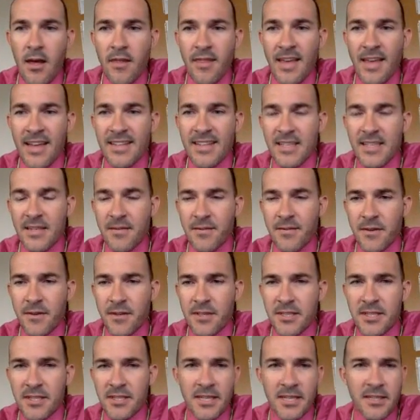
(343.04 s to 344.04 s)
That's it for
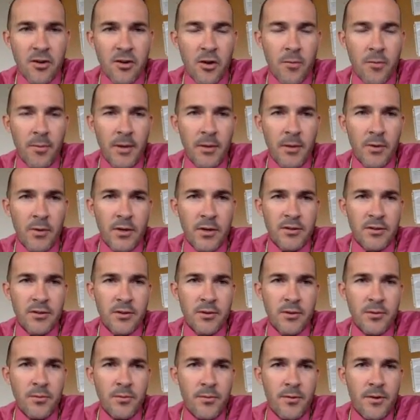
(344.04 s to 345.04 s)

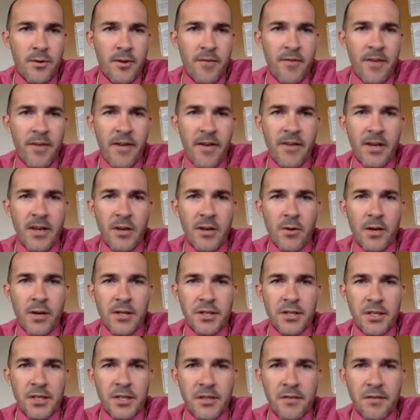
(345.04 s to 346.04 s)
6.RP.1.2. If you have any
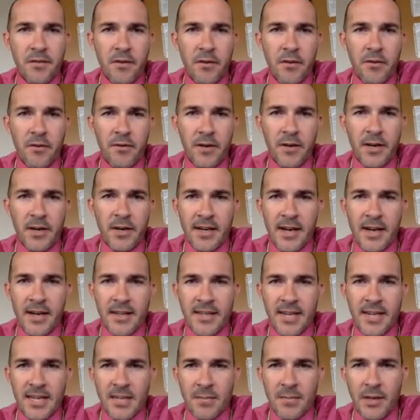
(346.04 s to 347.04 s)
questions, feel free to
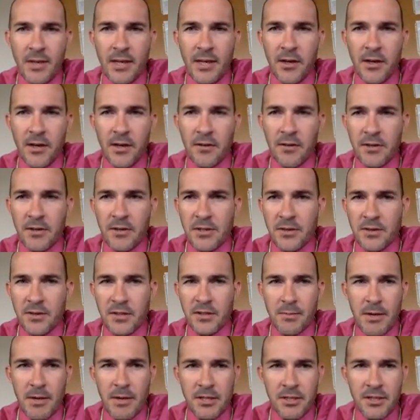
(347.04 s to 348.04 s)
contact me or your regional
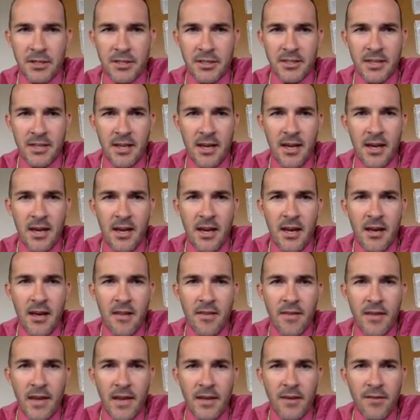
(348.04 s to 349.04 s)
specialist.
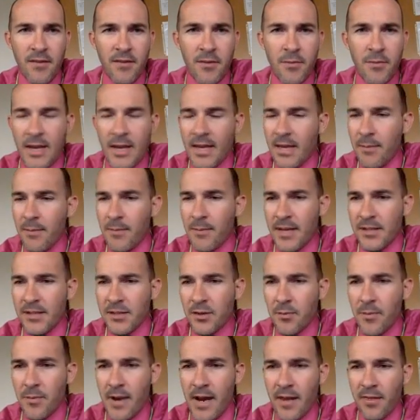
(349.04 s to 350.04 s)
Thank you for making
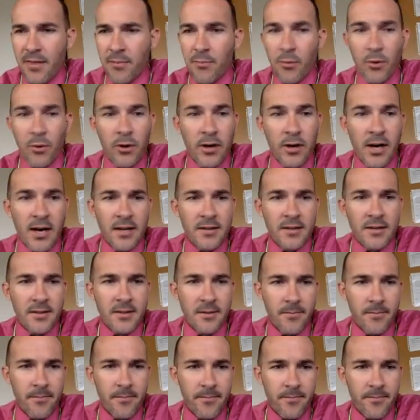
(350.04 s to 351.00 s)
PascoMath more awesome.